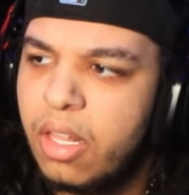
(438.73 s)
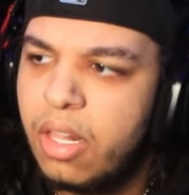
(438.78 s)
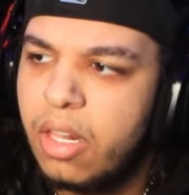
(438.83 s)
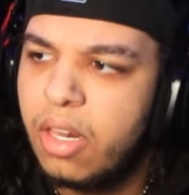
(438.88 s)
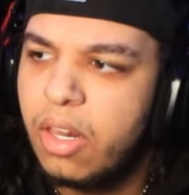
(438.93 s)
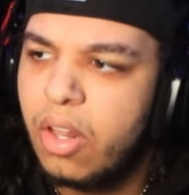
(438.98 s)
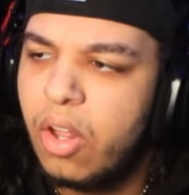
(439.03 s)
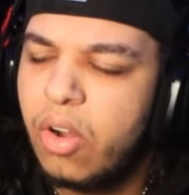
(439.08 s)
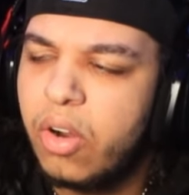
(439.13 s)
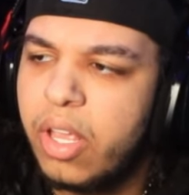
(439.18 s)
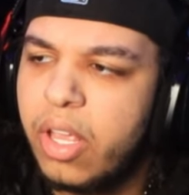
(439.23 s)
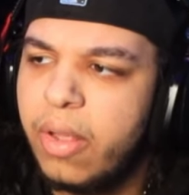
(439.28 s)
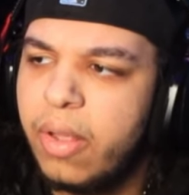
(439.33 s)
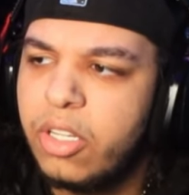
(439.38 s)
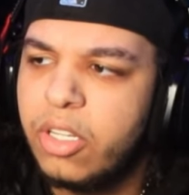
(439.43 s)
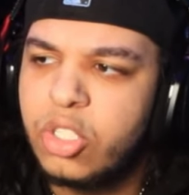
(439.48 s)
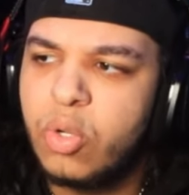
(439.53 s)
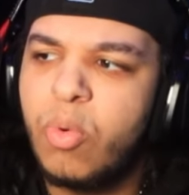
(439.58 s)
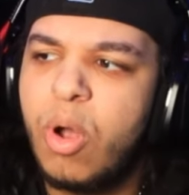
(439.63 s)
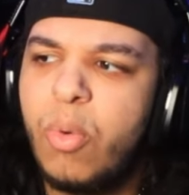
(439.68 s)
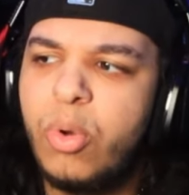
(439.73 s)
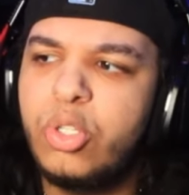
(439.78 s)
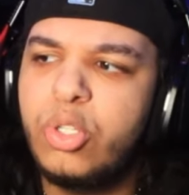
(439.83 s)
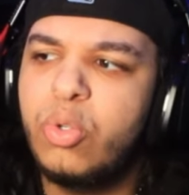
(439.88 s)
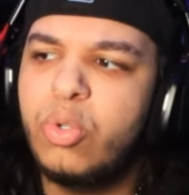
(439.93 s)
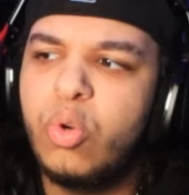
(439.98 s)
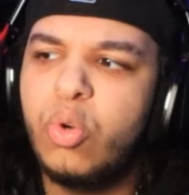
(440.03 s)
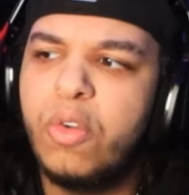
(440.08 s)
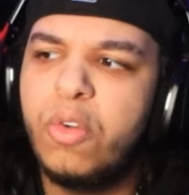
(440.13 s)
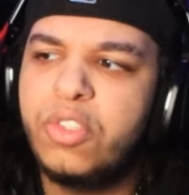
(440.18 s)
Okay. So what would you
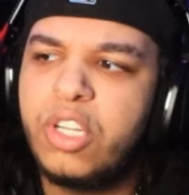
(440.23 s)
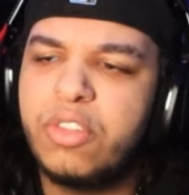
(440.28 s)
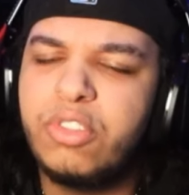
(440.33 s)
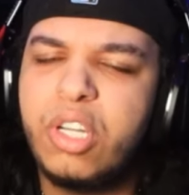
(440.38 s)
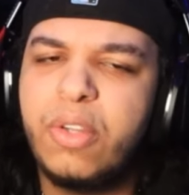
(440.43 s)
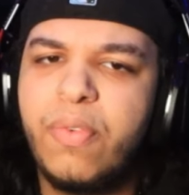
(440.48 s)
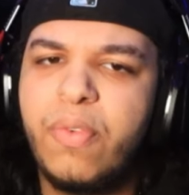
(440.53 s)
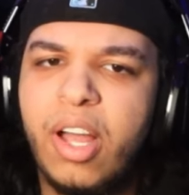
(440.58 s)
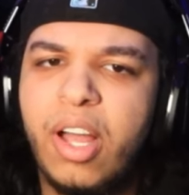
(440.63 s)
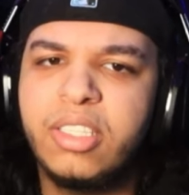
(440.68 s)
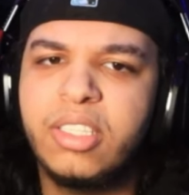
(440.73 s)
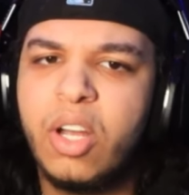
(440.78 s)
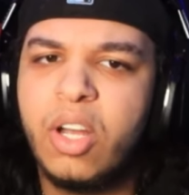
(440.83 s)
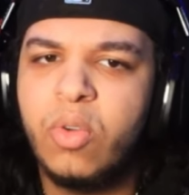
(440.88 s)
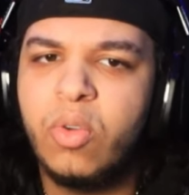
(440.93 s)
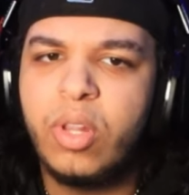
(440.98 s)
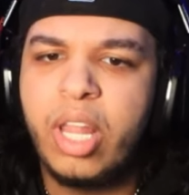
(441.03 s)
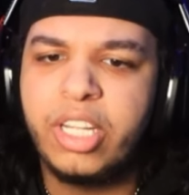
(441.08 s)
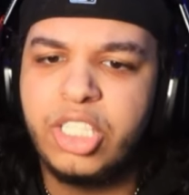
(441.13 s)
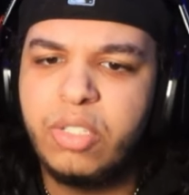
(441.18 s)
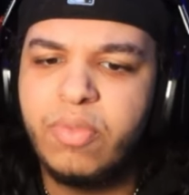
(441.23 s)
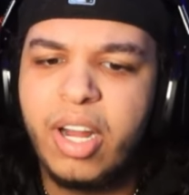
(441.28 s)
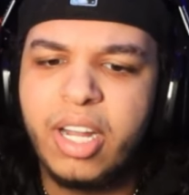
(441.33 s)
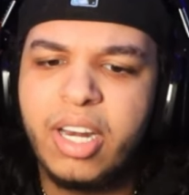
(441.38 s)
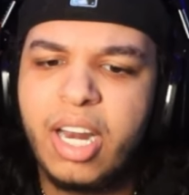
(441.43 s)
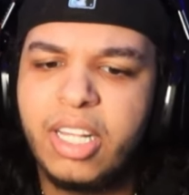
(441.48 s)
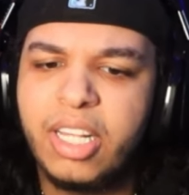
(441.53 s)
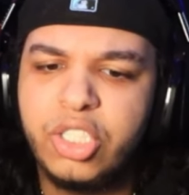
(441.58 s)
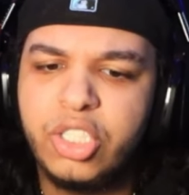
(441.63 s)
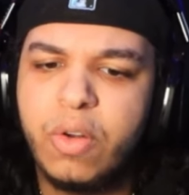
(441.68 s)
do if she finds out, like, she
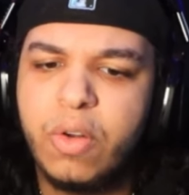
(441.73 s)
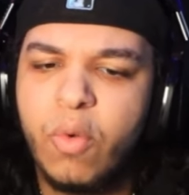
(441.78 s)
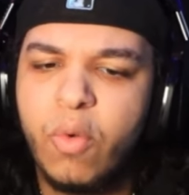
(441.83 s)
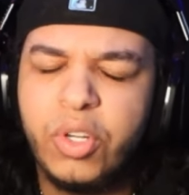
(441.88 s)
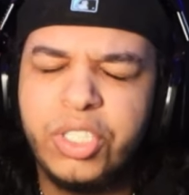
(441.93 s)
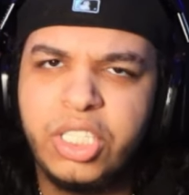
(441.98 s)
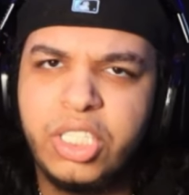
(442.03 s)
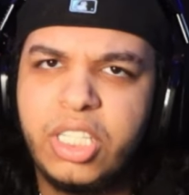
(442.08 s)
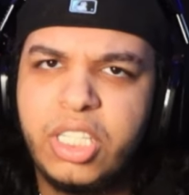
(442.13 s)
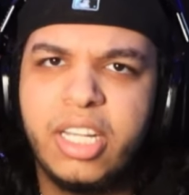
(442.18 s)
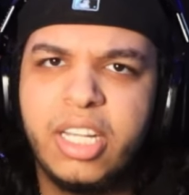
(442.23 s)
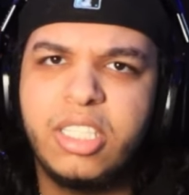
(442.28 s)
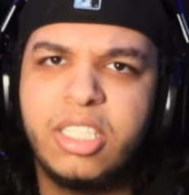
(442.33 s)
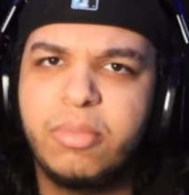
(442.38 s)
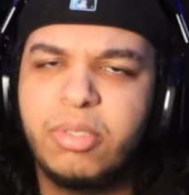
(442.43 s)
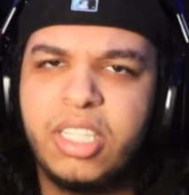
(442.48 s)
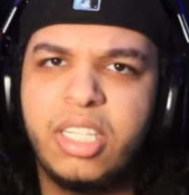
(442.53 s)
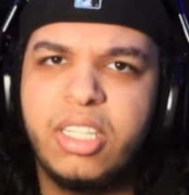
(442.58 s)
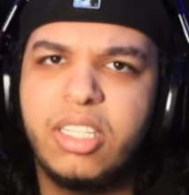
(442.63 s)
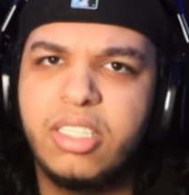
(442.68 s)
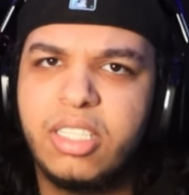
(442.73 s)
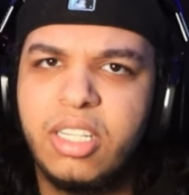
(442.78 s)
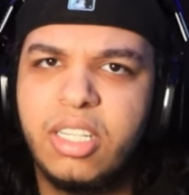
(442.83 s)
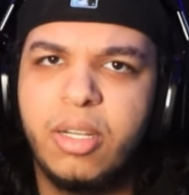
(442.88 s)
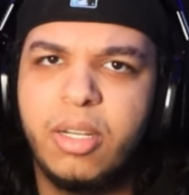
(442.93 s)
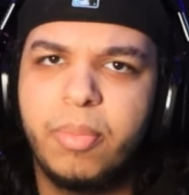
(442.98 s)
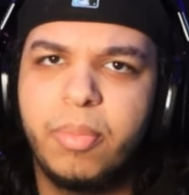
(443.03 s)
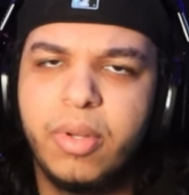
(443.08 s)
recognizes your voice and she ends up seeing this clip?